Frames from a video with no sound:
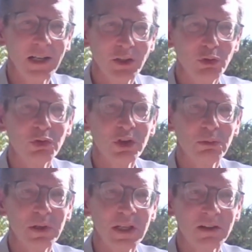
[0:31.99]
you
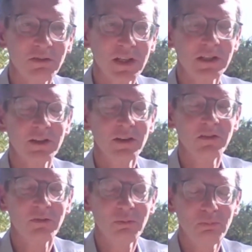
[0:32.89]
could be convicted
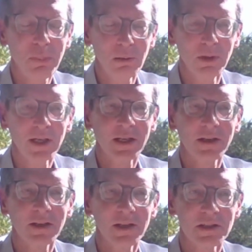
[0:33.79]
of
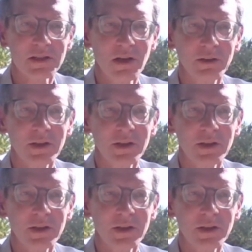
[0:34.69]
public insult.